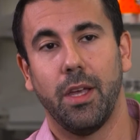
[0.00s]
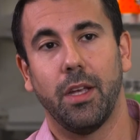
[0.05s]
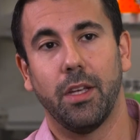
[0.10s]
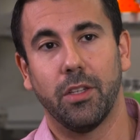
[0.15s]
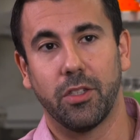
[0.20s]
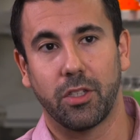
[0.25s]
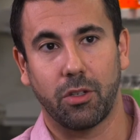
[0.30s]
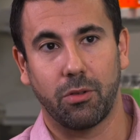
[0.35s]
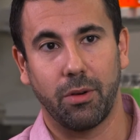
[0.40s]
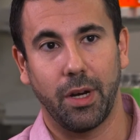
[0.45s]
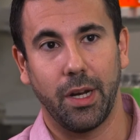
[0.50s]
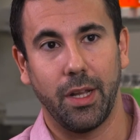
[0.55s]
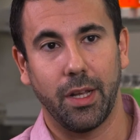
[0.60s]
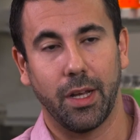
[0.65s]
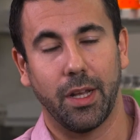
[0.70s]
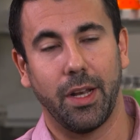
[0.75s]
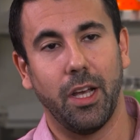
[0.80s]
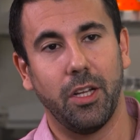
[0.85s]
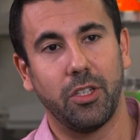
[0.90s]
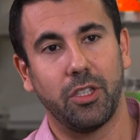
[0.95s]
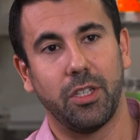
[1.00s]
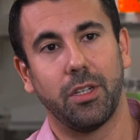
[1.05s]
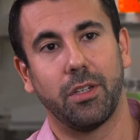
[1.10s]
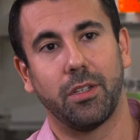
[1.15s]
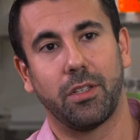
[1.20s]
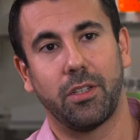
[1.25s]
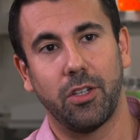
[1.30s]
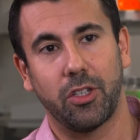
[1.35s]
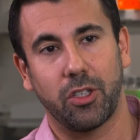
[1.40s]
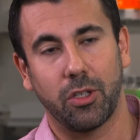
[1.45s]
is creating an
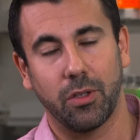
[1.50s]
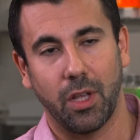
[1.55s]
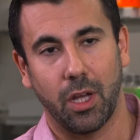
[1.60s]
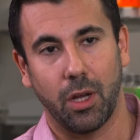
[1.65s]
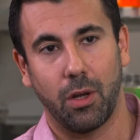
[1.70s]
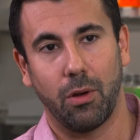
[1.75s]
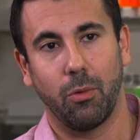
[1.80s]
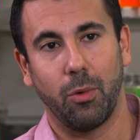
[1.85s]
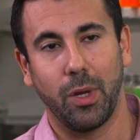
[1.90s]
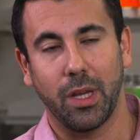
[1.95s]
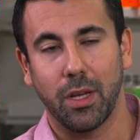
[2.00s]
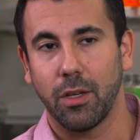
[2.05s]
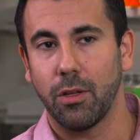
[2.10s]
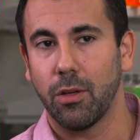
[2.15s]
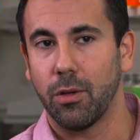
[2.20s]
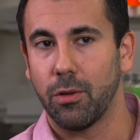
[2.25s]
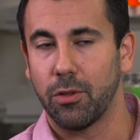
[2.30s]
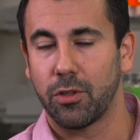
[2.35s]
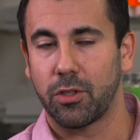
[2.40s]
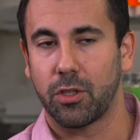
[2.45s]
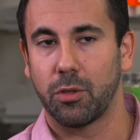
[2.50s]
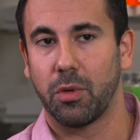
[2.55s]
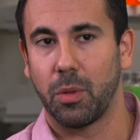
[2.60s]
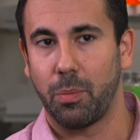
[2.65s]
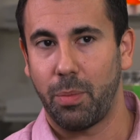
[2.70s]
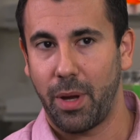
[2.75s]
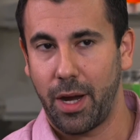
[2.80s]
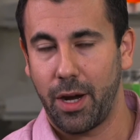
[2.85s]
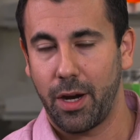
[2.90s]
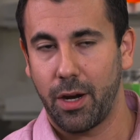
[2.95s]
engineered tissue that we can use to
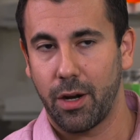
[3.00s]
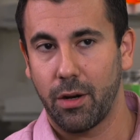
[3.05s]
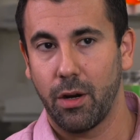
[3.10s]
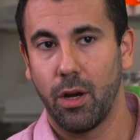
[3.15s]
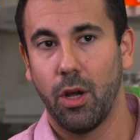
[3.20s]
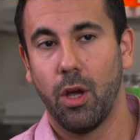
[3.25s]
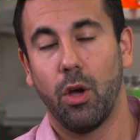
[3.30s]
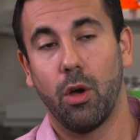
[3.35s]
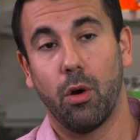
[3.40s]
repair